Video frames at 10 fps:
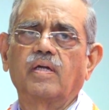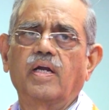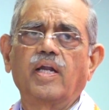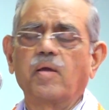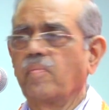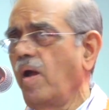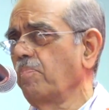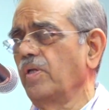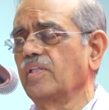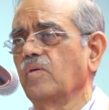And I am
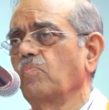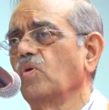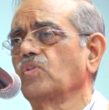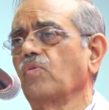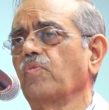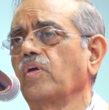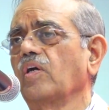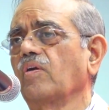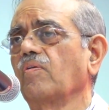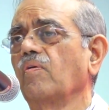happy that most of you
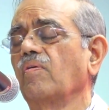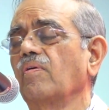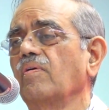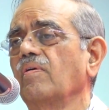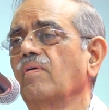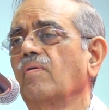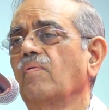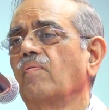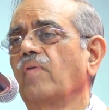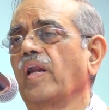are
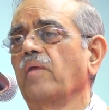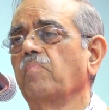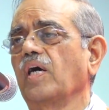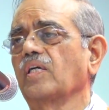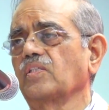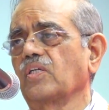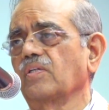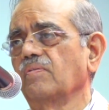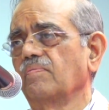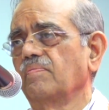wearing masks.